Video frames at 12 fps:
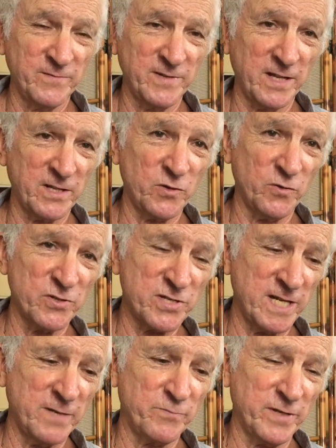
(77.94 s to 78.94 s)
Now the chords
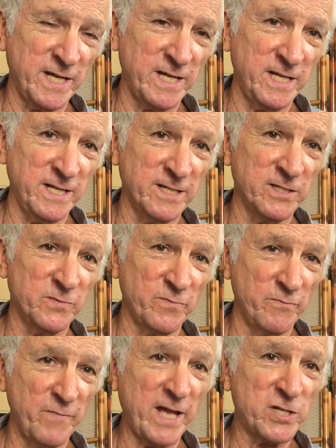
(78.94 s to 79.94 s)
that I'm playing here
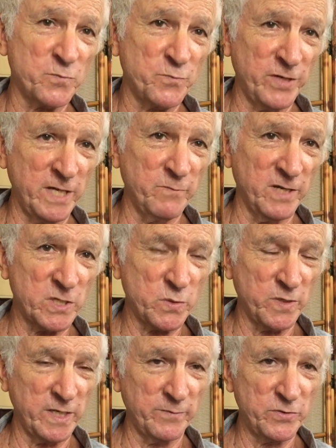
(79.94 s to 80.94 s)
match pretty much
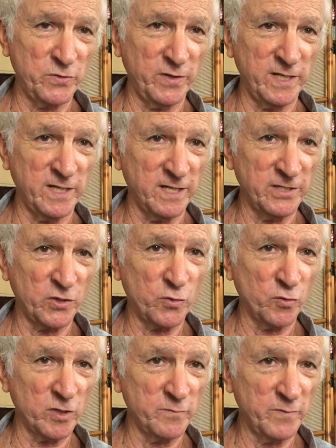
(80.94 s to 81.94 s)
what I'm doing on the
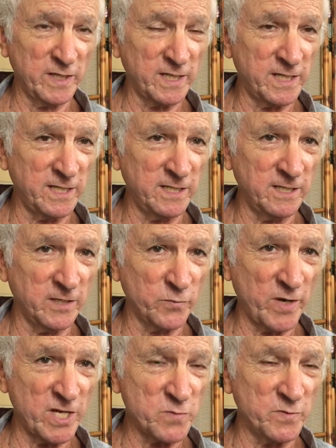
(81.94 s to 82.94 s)
chord melody
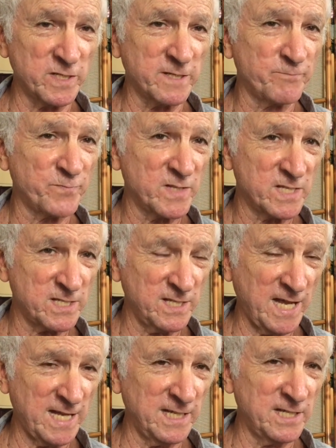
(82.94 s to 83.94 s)
arrangement.
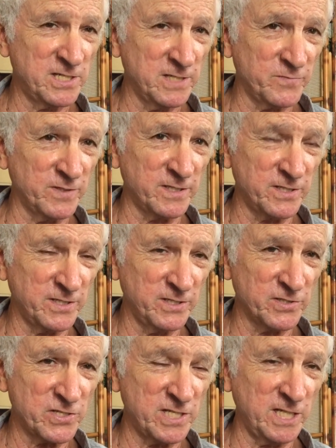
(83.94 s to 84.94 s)
Slightly different,
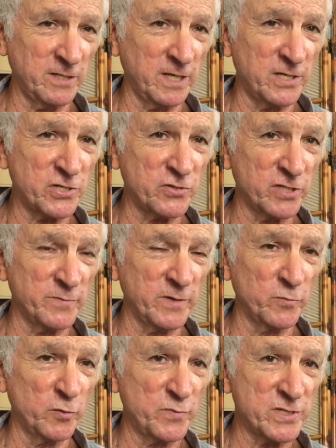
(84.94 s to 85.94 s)
you'll see. I'm going to show them
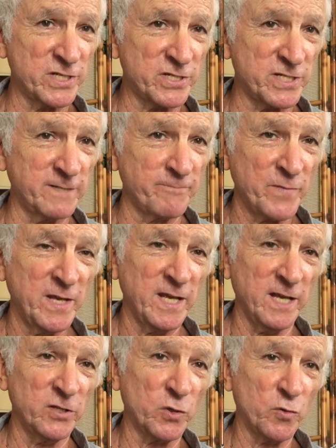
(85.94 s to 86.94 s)
in root position.
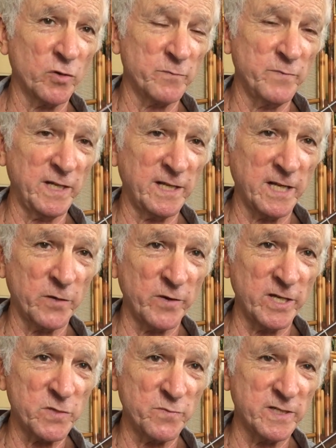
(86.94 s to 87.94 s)
In the chord melody
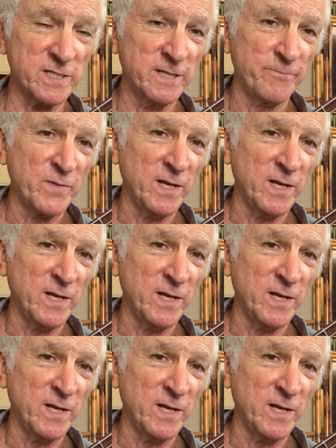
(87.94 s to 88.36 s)
arrangement,